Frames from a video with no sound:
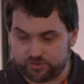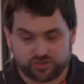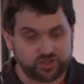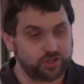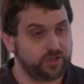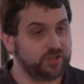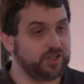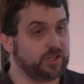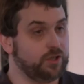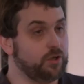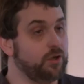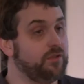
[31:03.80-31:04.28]

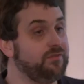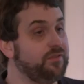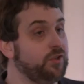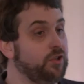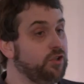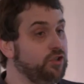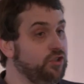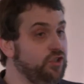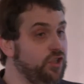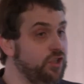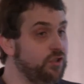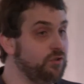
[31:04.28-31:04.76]
turning off
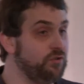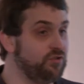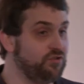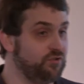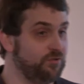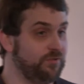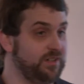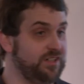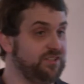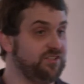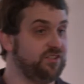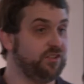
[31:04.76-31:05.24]
unused
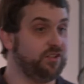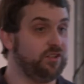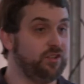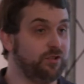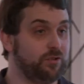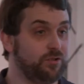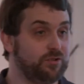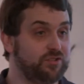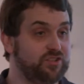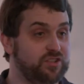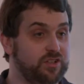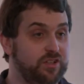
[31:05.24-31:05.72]
or
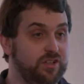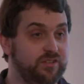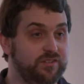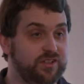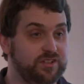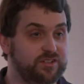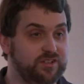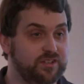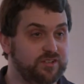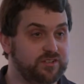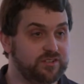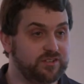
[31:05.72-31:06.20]
insecure
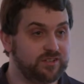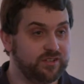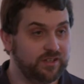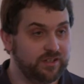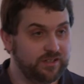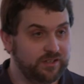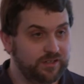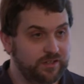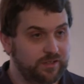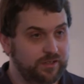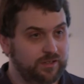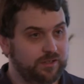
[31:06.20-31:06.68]
services.
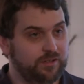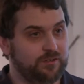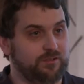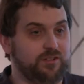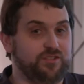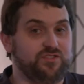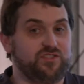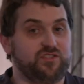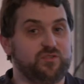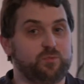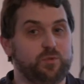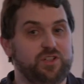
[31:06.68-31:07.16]
For
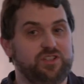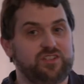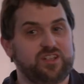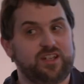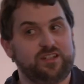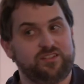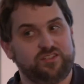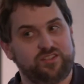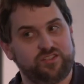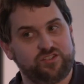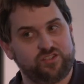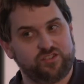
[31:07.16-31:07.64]
instance, we
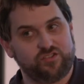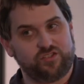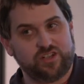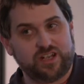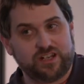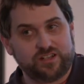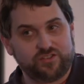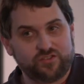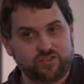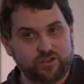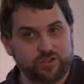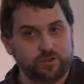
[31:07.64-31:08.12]
tend to
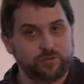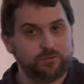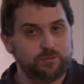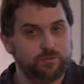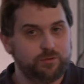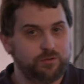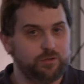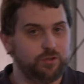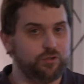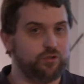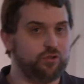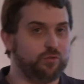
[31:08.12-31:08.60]
suggest you
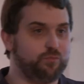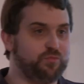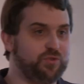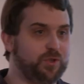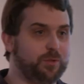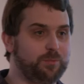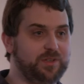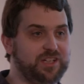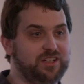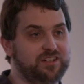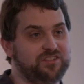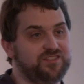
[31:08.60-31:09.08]
should
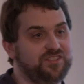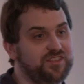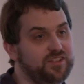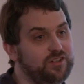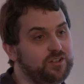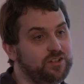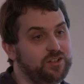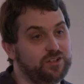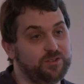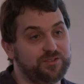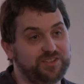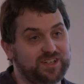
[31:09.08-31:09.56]
probably
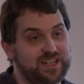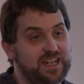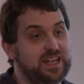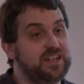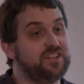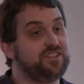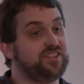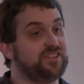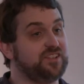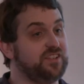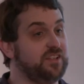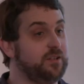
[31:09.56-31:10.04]
consider using
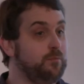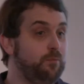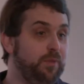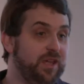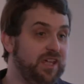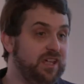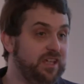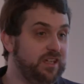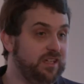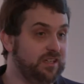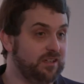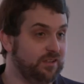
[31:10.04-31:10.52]

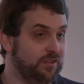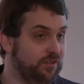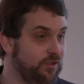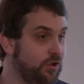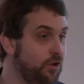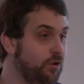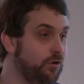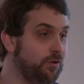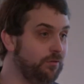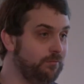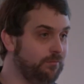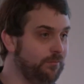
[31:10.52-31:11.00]
SCP and
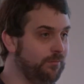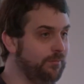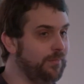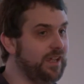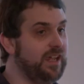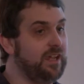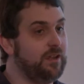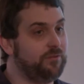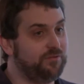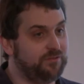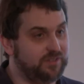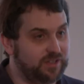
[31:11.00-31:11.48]
not
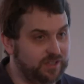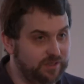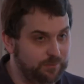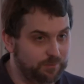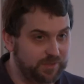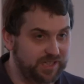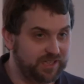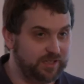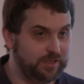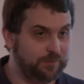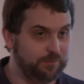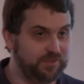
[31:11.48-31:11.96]

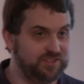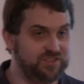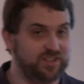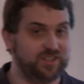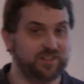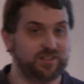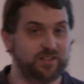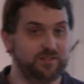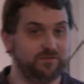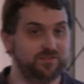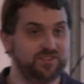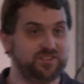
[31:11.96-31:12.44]
FTP,
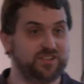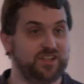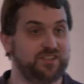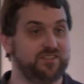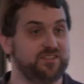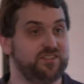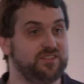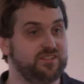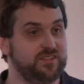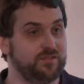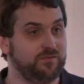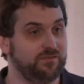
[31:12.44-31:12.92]
particularly for
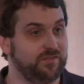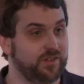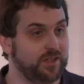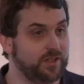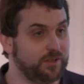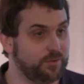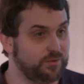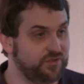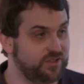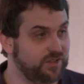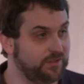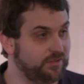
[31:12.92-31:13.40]
sensitive
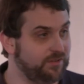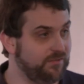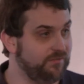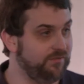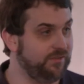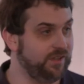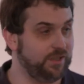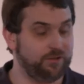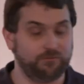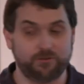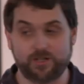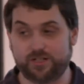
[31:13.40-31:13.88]
files like
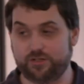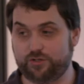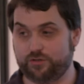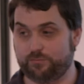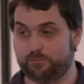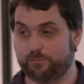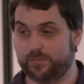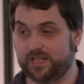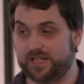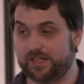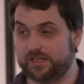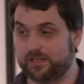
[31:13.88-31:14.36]

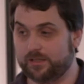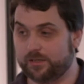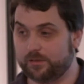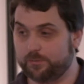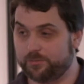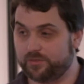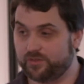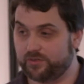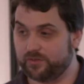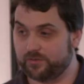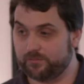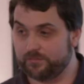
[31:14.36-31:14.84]
configuration
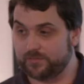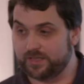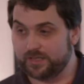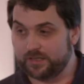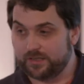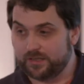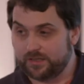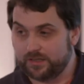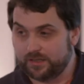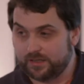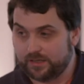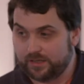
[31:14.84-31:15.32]
backups.
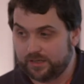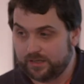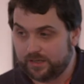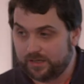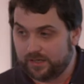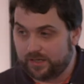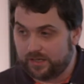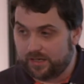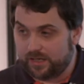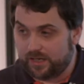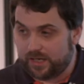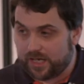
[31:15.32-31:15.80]

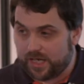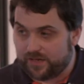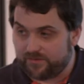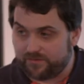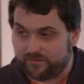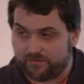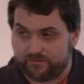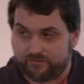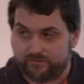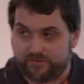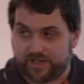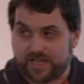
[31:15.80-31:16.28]

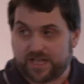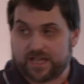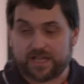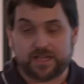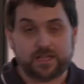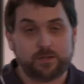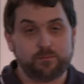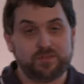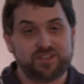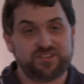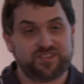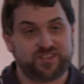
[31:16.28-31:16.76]
The
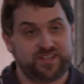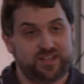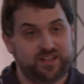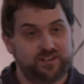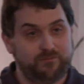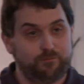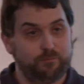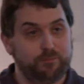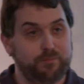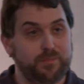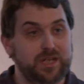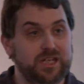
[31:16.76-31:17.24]
aim is to
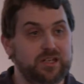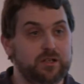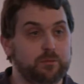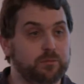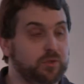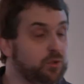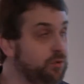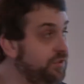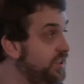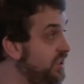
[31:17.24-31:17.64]
have minimal